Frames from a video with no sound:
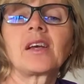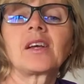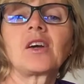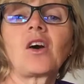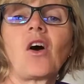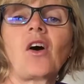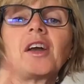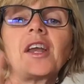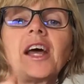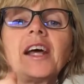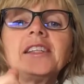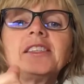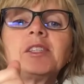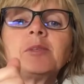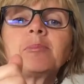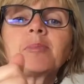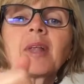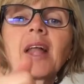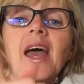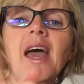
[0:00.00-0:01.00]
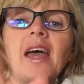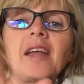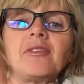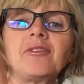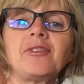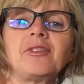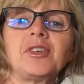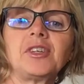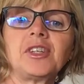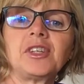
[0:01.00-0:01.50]
God has a
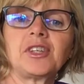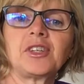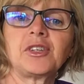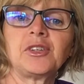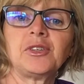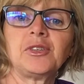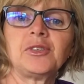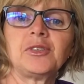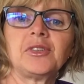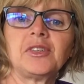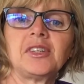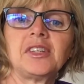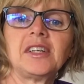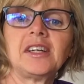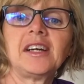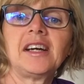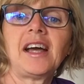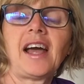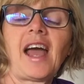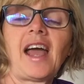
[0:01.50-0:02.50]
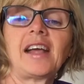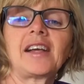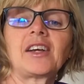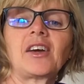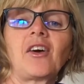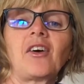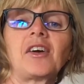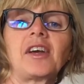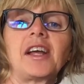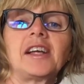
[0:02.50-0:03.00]
plan for you and
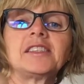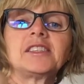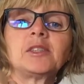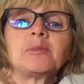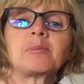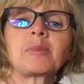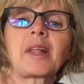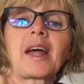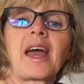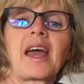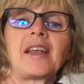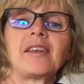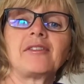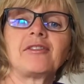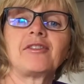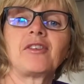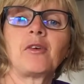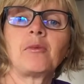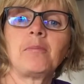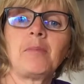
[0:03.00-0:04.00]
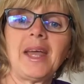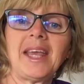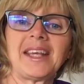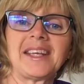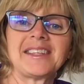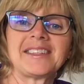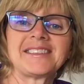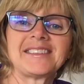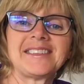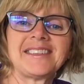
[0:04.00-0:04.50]
God has a plan for
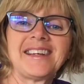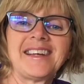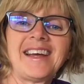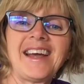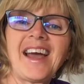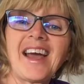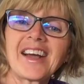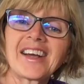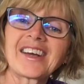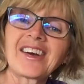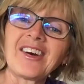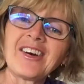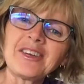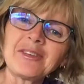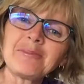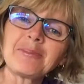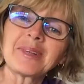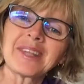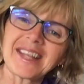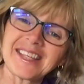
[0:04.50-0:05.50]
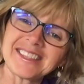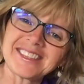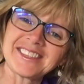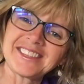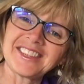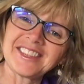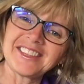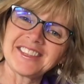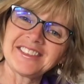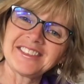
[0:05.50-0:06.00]
me. God
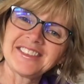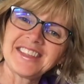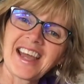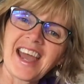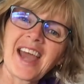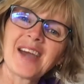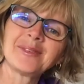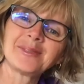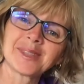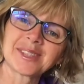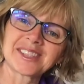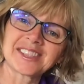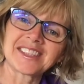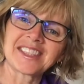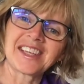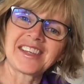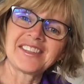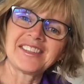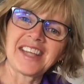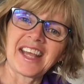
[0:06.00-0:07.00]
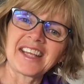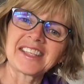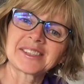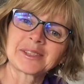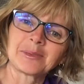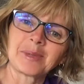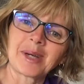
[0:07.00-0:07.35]
bless you, and we'll see you next